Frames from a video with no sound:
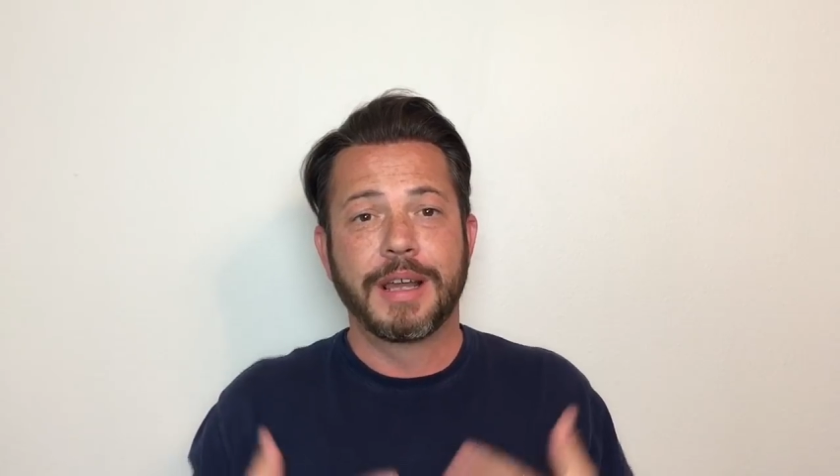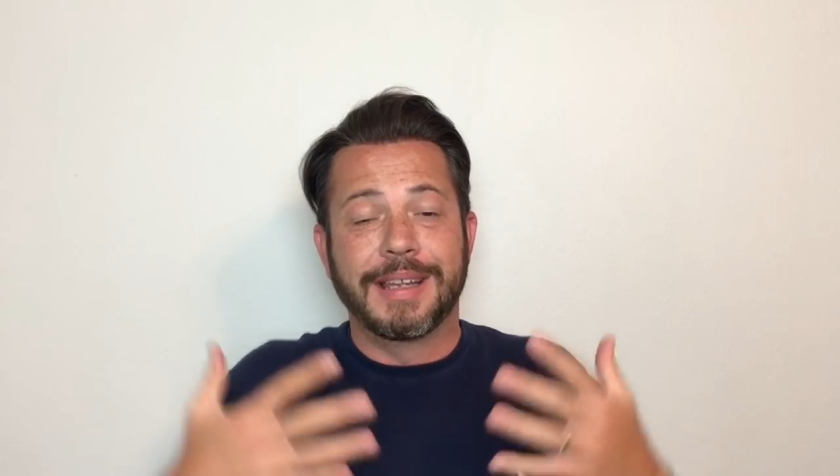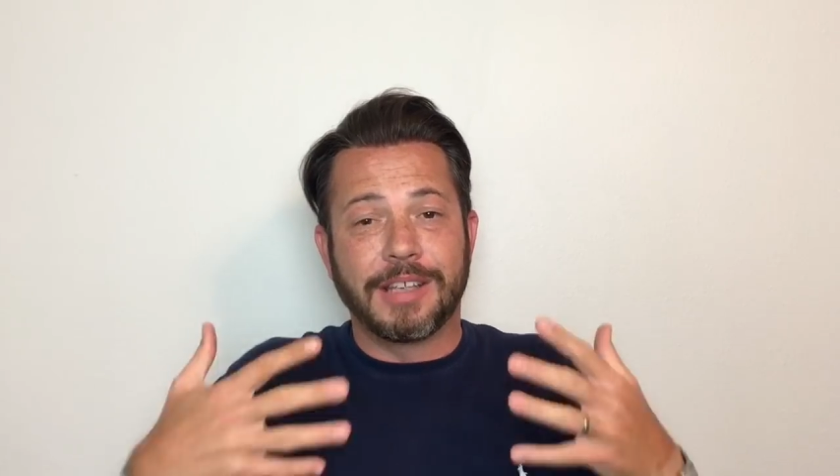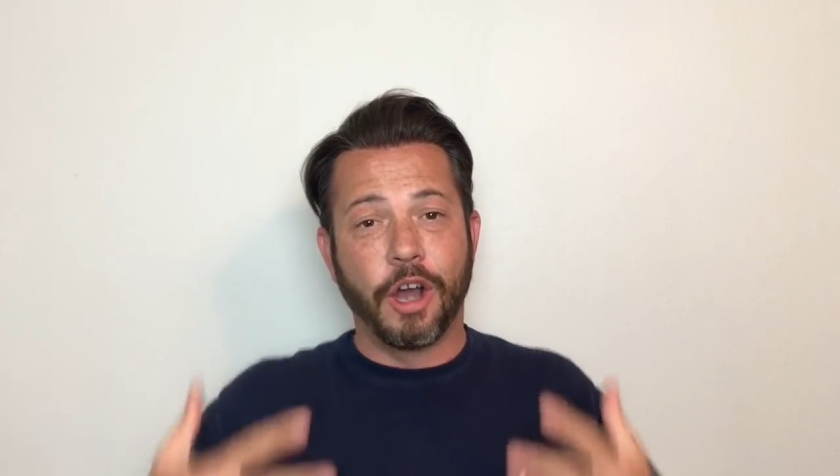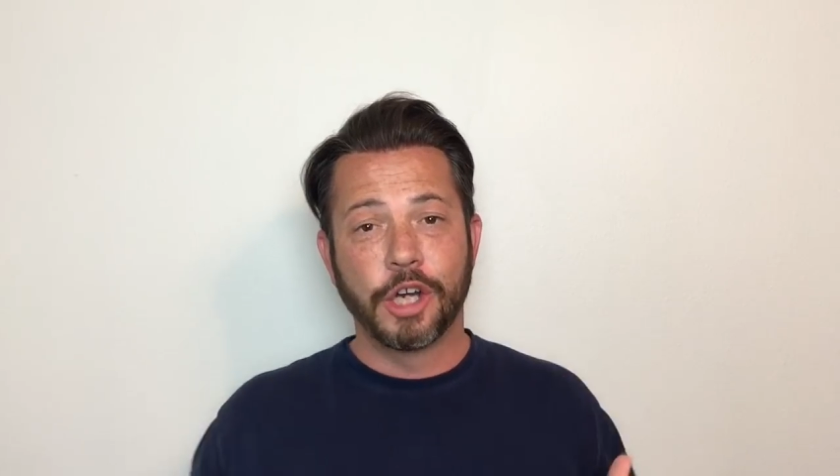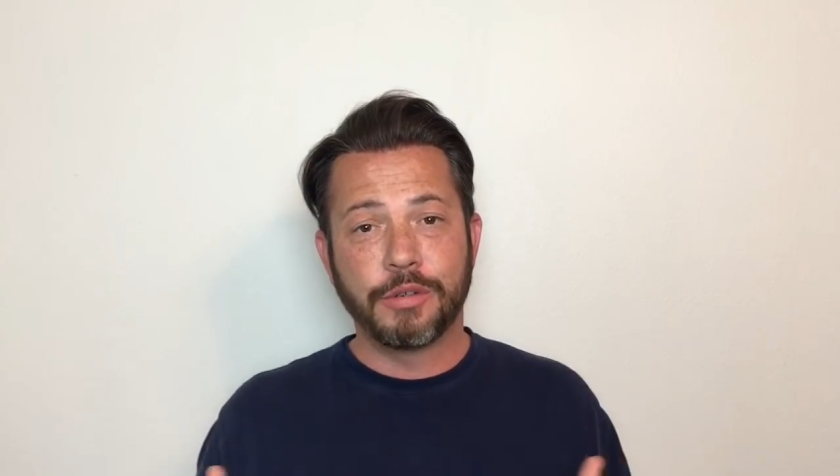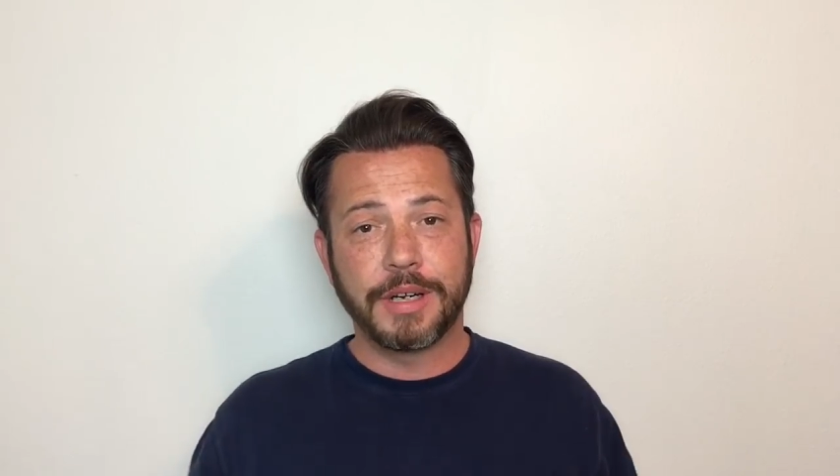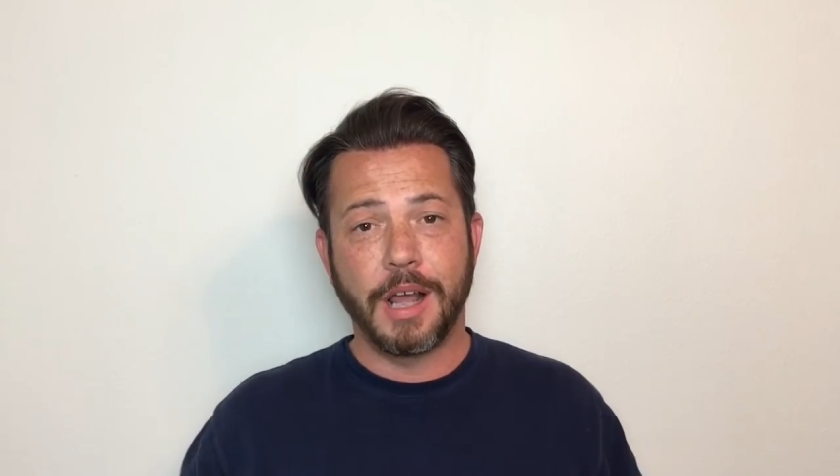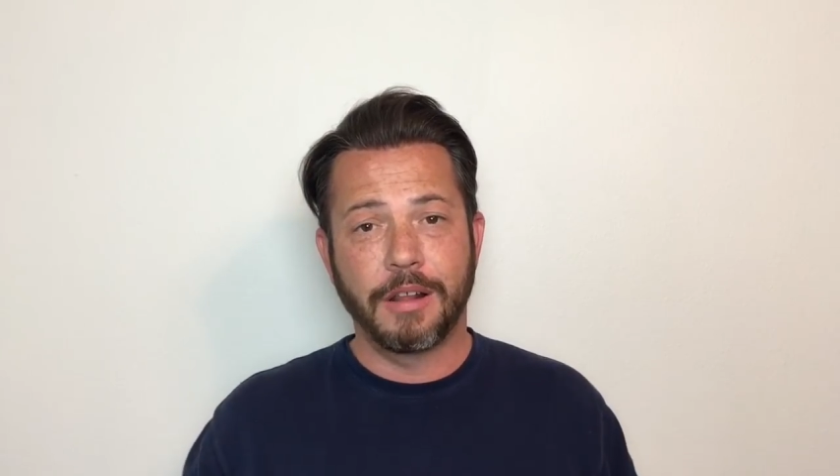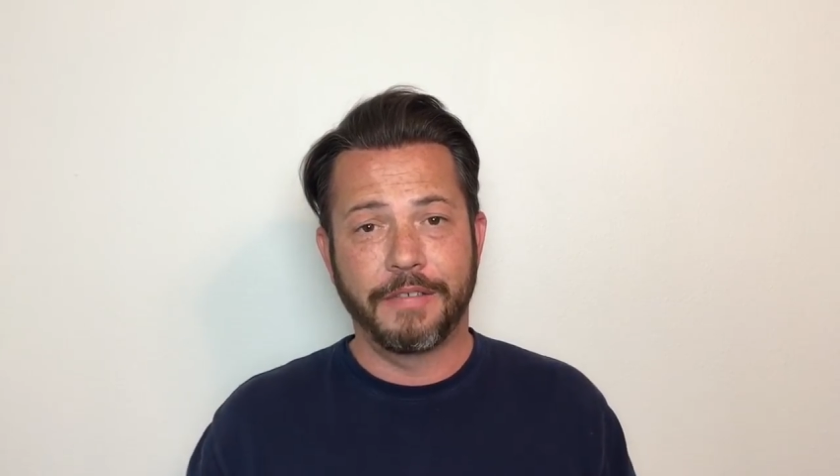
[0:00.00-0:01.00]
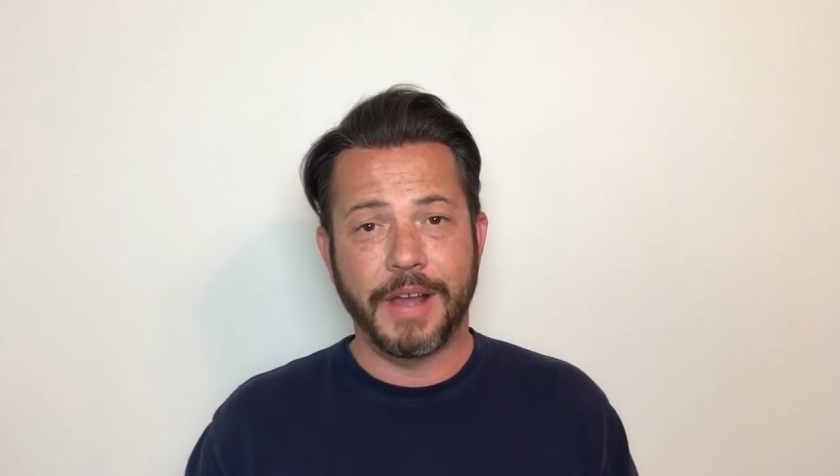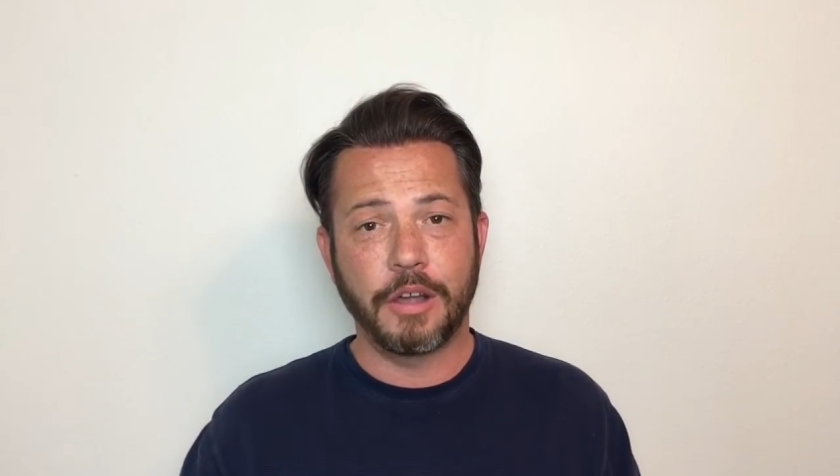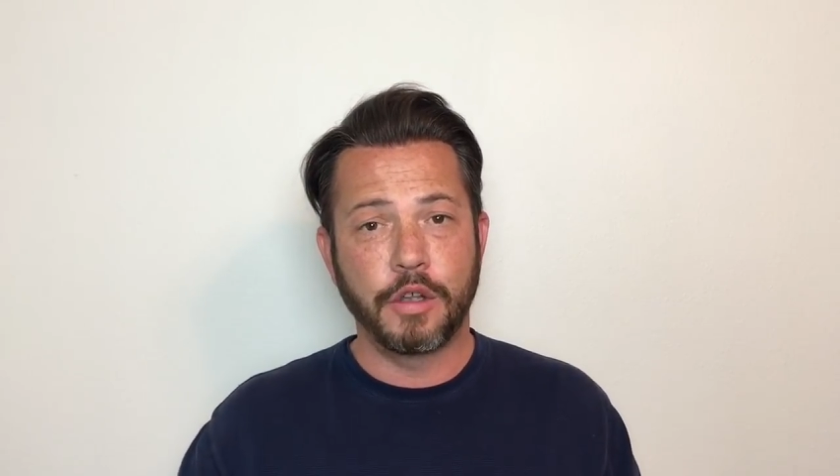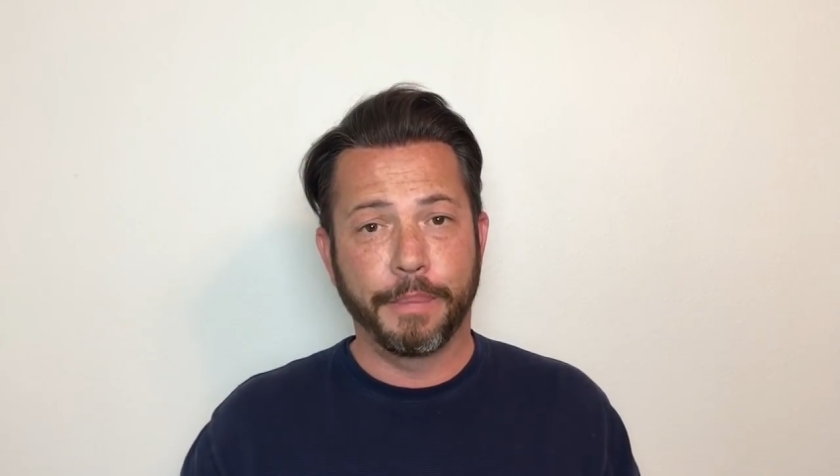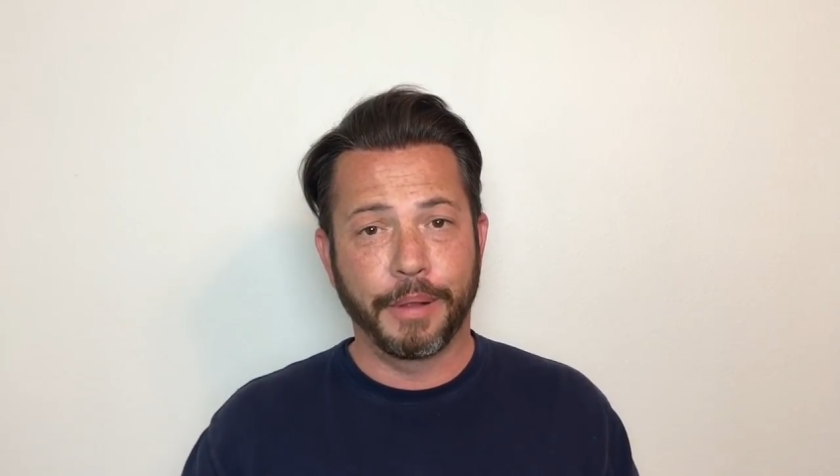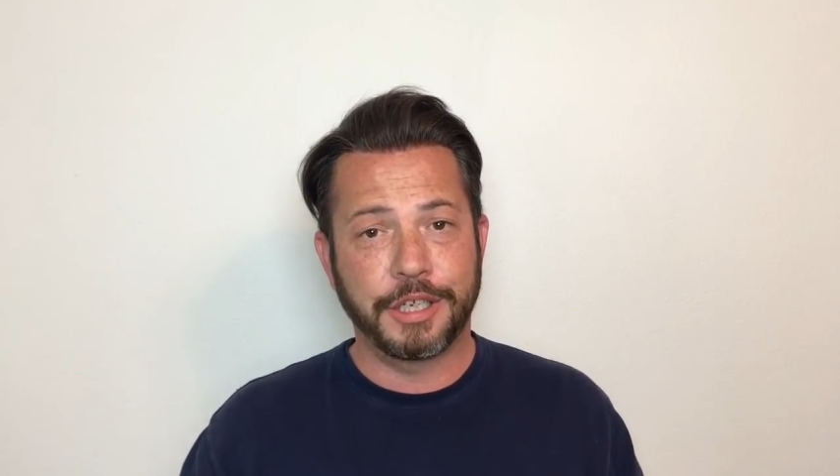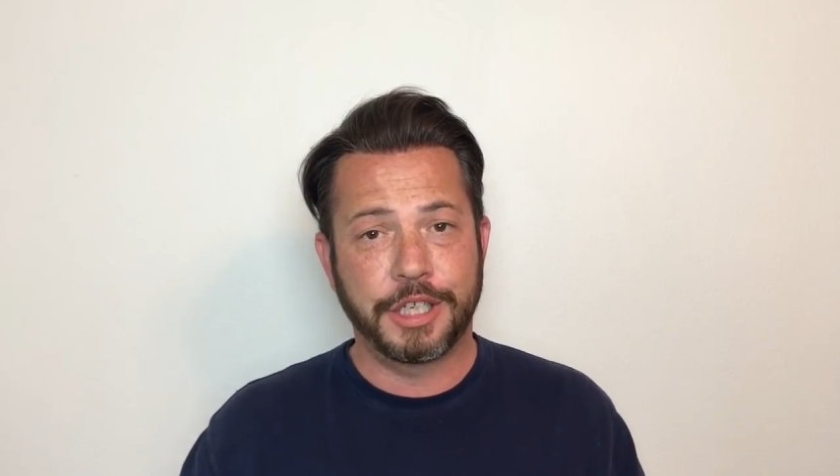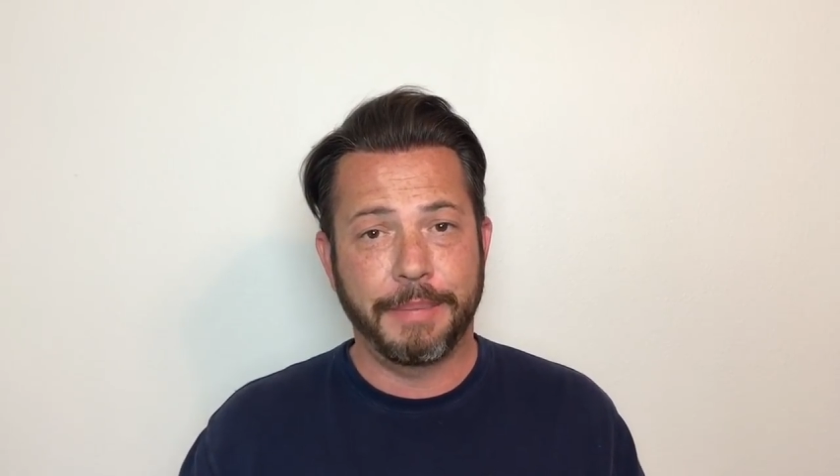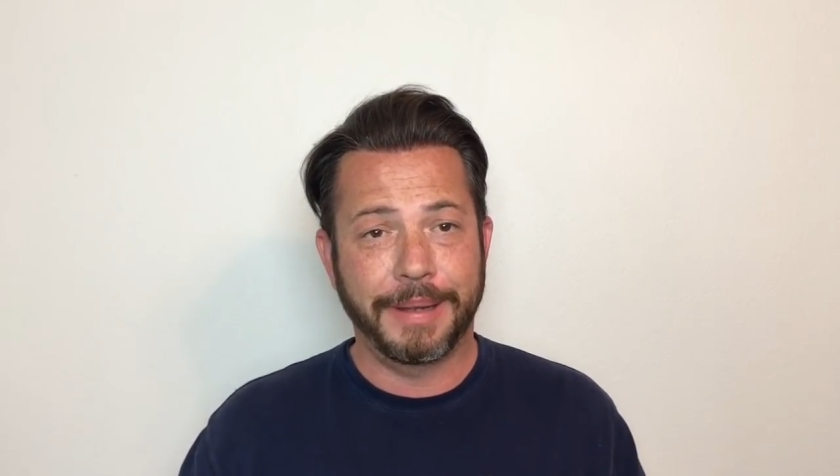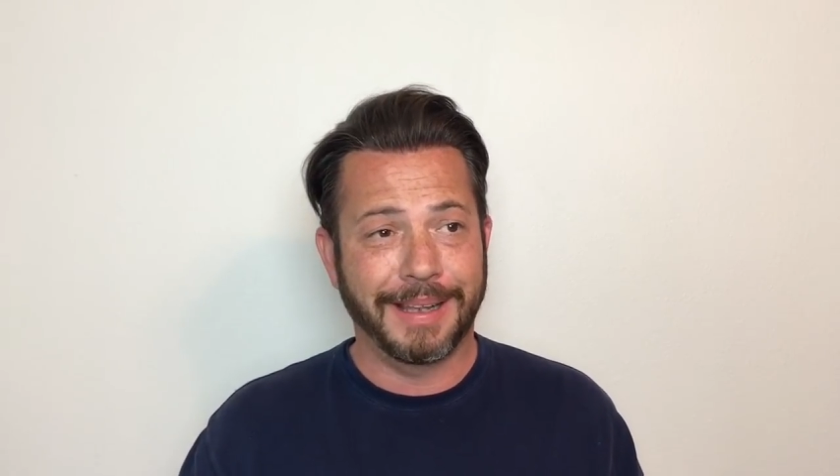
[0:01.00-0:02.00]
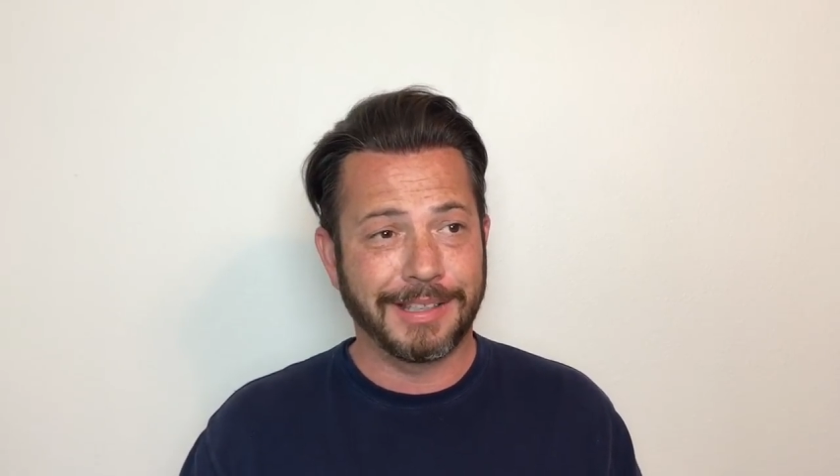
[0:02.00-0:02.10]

It's a one hundred dollar value plus shipping,